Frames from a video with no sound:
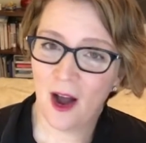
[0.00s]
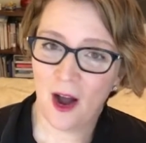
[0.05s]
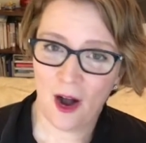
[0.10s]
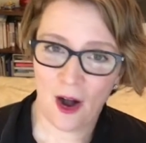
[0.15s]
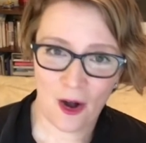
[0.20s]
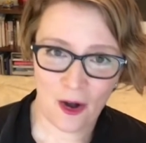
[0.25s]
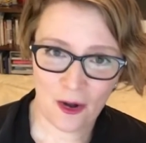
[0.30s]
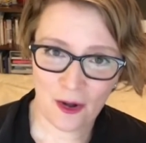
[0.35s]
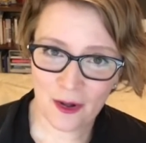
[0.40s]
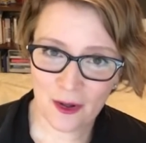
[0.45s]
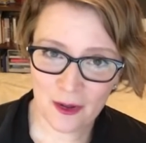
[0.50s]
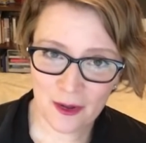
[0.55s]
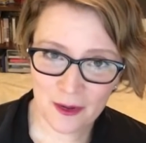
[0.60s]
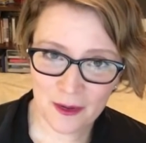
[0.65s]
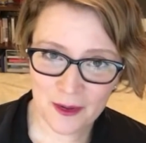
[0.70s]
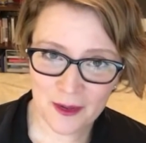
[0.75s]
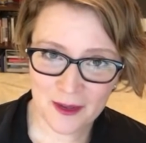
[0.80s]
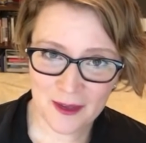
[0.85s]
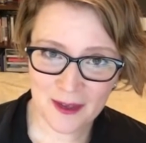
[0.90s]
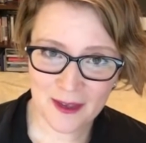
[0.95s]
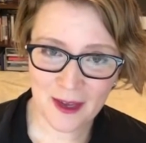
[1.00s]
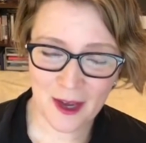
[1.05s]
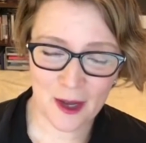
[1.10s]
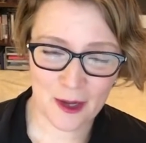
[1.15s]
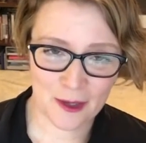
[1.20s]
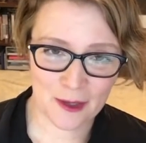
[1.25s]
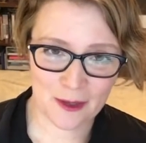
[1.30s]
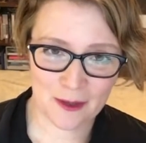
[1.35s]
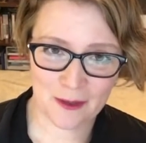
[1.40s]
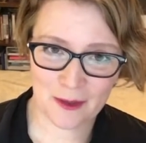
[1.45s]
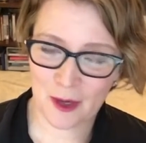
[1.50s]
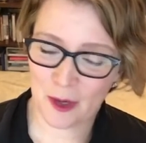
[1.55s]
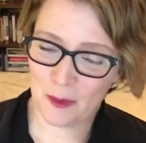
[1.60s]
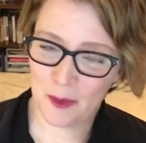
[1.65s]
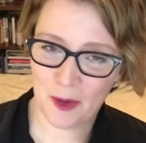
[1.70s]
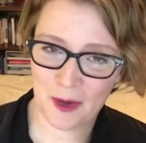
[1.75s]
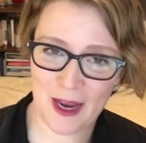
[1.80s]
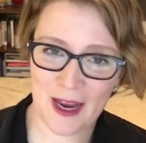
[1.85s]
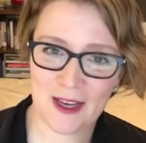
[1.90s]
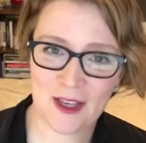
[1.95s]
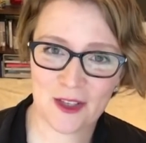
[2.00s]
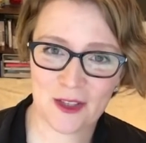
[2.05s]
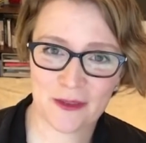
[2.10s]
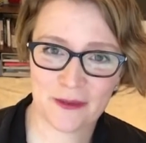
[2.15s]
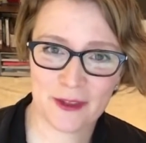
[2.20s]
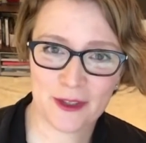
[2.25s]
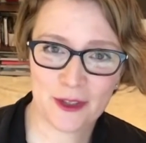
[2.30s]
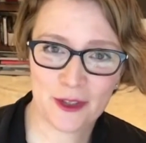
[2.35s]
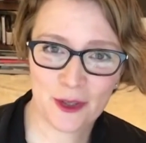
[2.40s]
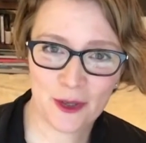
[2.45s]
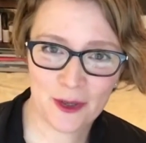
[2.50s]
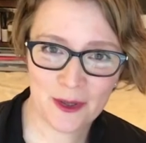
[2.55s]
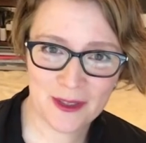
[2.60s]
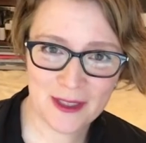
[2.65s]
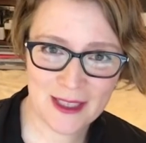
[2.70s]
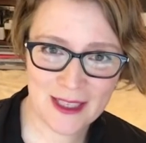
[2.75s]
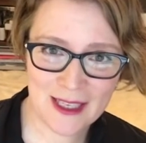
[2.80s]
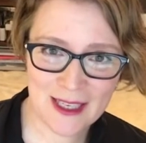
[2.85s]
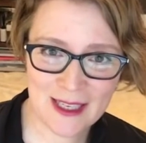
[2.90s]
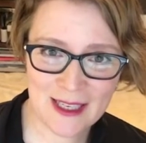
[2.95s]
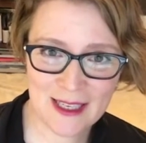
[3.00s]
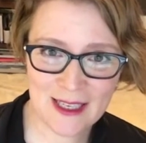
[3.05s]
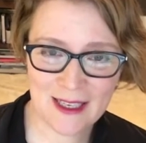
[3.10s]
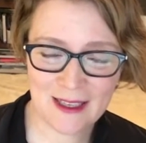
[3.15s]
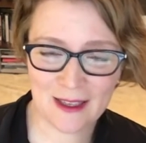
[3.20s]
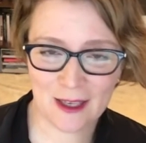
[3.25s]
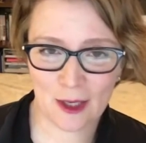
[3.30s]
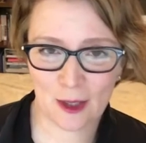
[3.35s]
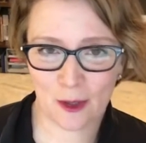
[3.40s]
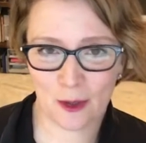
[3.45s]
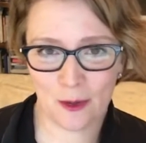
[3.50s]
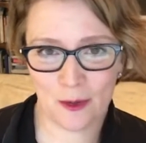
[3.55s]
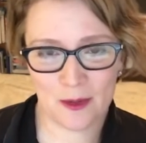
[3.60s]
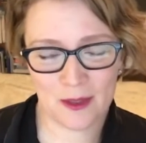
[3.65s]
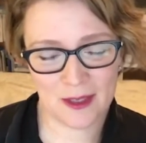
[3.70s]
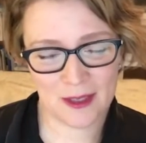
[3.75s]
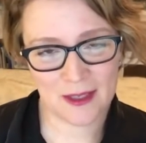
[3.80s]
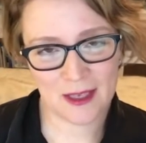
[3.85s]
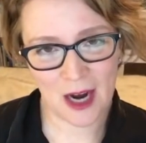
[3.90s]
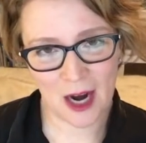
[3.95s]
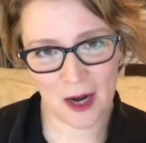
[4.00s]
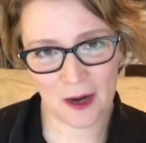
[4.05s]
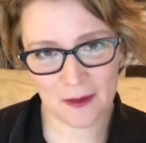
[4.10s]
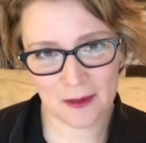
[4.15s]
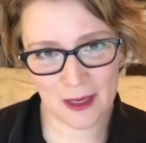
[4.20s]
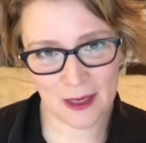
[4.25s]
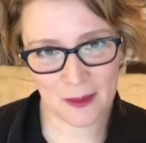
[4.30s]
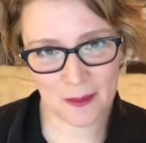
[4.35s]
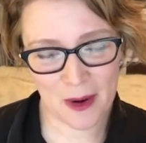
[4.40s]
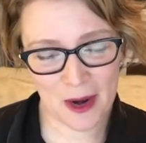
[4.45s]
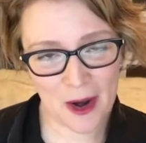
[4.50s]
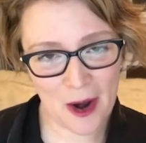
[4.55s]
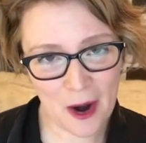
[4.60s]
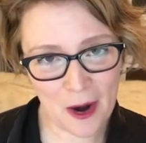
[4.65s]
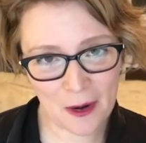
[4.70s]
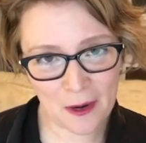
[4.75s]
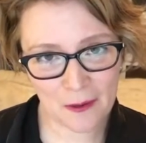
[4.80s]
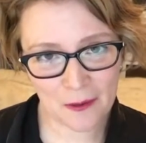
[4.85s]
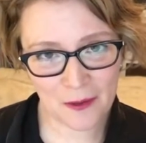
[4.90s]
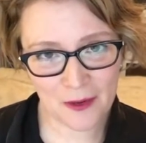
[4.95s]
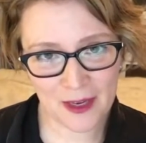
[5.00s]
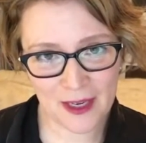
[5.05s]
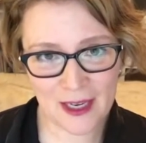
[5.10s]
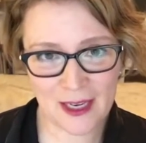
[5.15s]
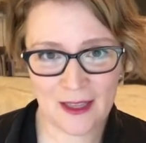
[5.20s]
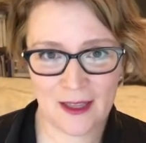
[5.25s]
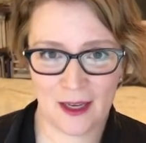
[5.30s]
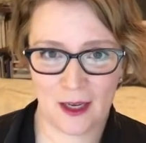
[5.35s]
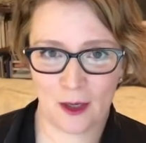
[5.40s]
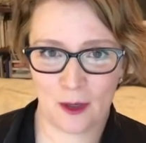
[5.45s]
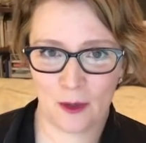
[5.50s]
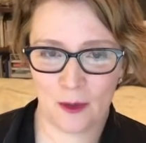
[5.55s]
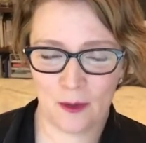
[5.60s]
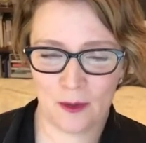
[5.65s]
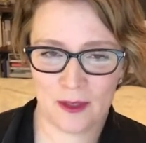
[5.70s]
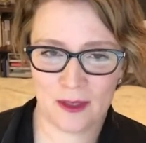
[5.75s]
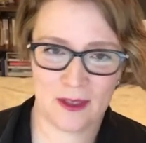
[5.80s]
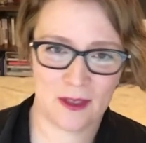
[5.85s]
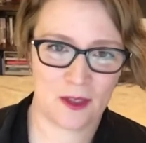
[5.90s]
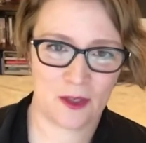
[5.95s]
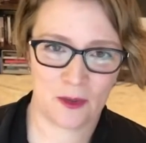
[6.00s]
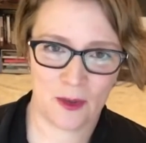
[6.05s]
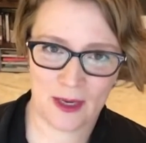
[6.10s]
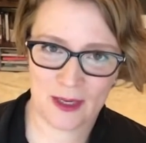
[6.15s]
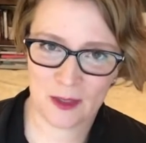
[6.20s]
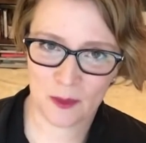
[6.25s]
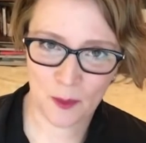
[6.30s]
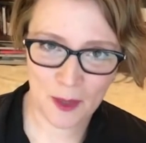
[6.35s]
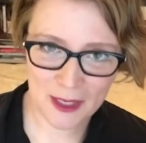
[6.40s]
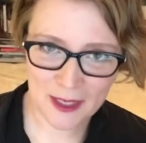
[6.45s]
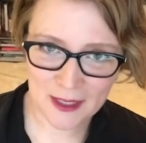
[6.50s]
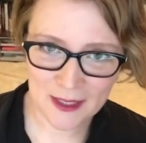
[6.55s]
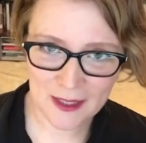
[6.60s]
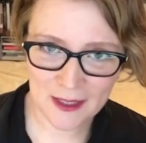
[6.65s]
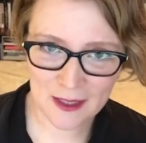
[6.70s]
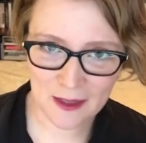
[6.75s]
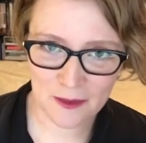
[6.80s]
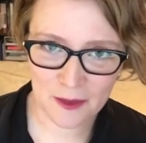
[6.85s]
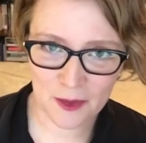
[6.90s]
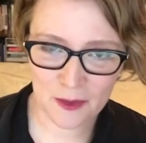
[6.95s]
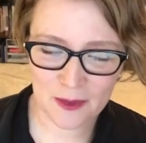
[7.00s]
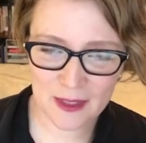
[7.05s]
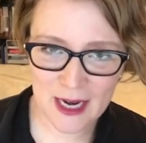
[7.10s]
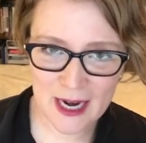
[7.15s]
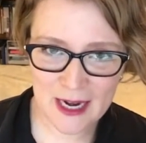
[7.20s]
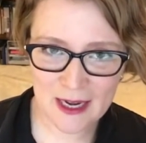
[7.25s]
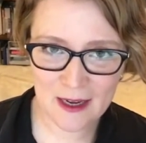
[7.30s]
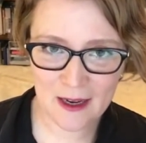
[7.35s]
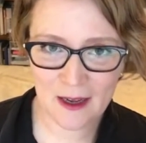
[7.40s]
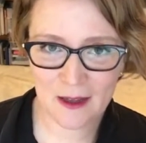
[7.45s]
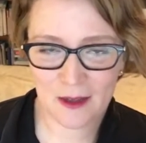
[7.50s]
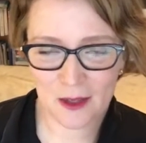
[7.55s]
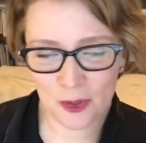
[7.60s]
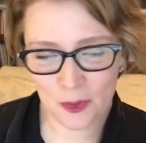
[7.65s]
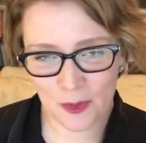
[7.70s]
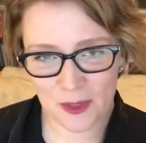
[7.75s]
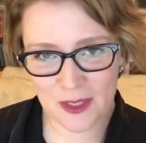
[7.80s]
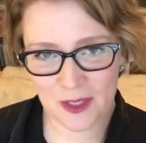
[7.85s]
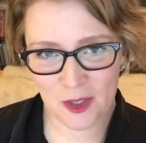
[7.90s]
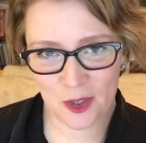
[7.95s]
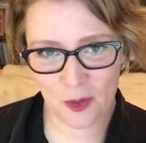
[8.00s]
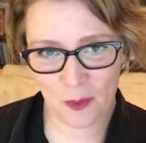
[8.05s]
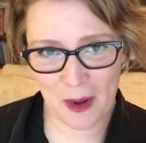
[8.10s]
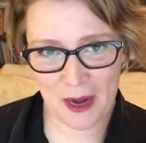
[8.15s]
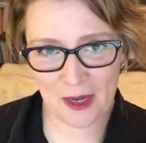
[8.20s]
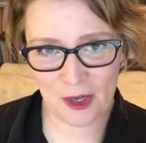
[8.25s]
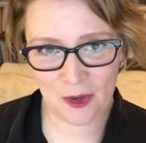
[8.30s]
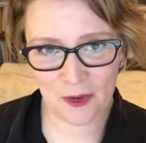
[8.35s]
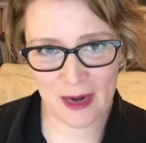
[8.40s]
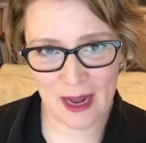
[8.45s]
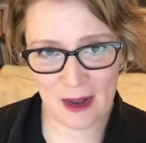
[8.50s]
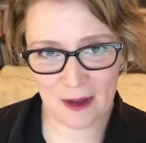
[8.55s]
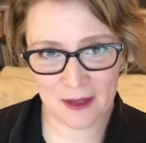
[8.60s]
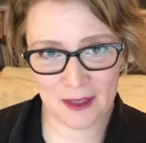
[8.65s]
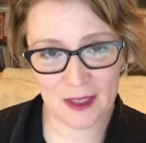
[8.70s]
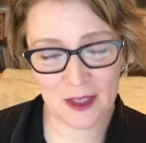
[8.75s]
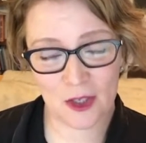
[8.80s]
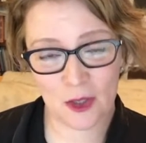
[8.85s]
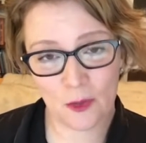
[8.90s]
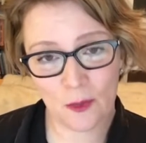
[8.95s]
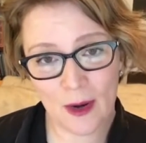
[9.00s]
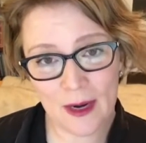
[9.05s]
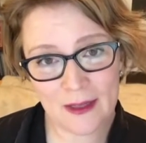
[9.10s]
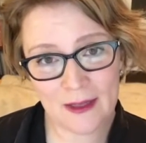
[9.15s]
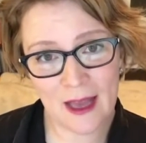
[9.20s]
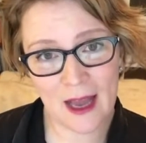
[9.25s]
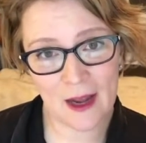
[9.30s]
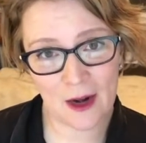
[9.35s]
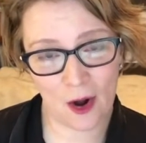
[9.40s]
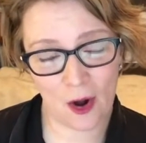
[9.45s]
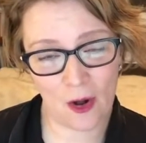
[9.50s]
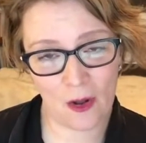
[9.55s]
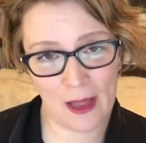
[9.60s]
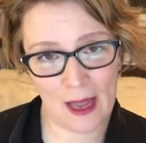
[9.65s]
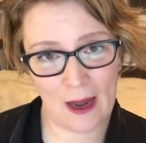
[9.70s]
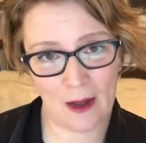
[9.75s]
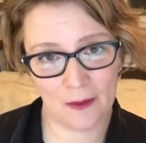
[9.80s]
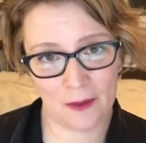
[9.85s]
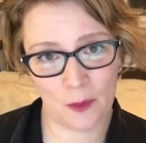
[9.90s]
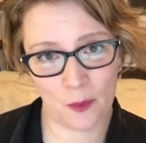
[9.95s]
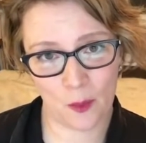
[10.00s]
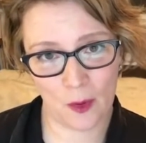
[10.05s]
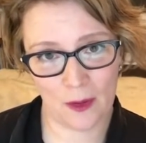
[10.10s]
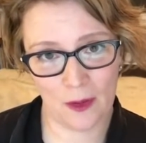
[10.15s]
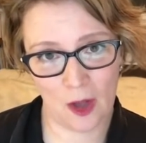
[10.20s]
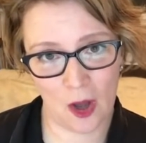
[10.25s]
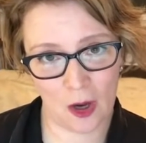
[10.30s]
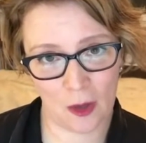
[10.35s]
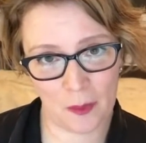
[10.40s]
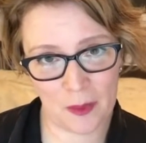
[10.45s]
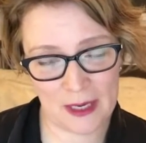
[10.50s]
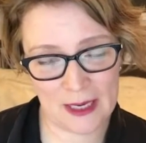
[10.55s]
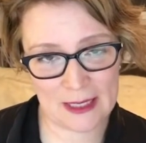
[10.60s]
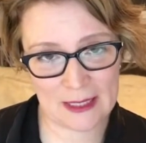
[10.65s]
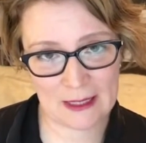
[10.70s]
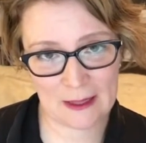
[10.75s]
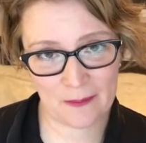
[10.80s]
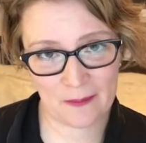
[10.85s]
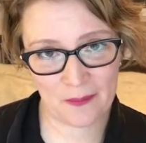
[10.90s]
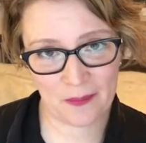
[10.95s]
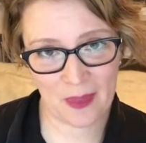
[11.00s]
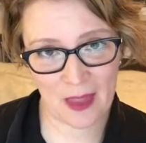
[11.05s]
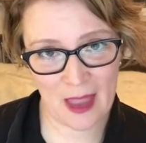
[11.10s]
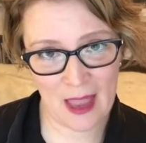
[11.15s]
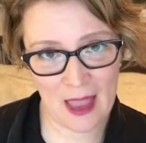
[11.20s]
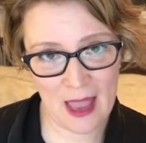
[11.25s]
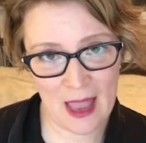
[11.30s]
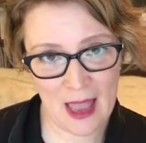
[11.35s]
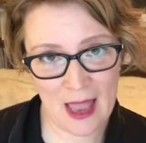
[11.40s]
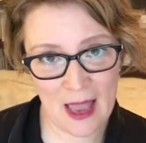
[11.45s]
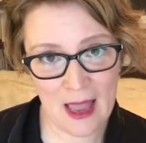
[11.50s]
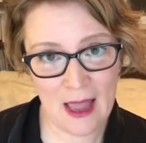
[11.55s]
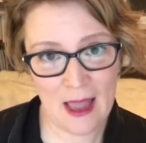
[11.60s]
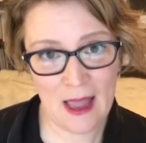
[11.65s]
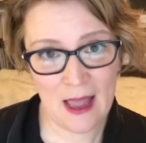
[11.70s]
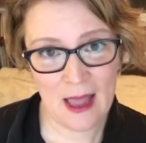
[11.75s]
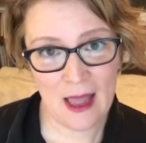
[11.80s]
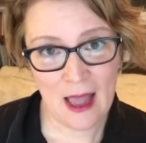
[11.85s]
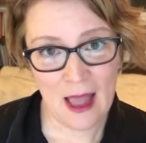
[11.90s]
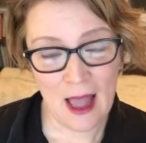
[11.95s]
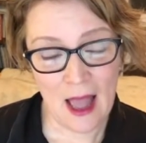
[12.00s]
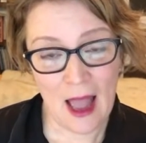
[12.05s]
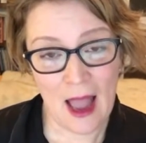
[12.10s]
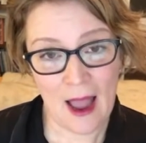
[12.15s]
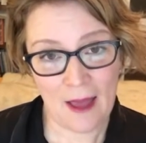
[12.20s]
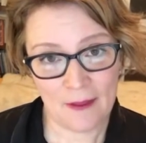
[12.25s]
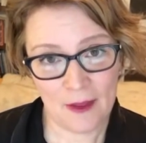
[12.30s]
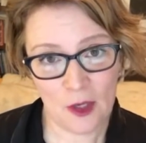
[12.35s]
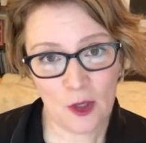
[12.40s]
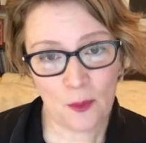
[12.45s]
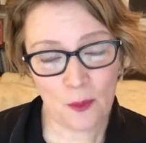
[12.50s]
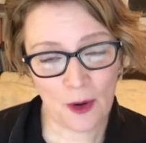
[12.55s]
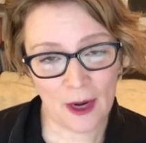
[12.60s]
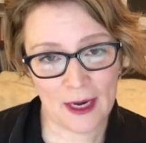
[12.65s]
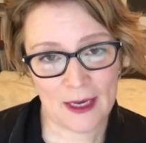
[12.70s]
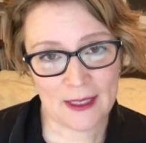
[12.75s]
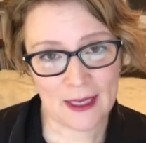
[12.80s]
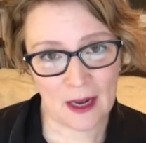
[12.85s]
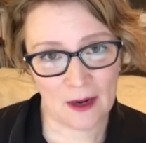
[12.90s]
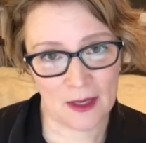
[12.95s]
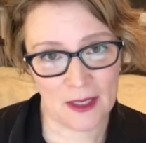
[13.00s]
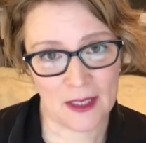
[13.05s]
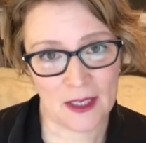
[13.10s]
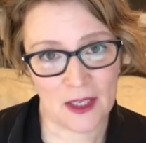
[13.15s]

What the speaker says: all the communications of uncertainty, that includes the entire data biography, that includes the strengths and weaknesses of your data, the choices you made in your analysis. You write that all out, the one long piece. And then you break it down into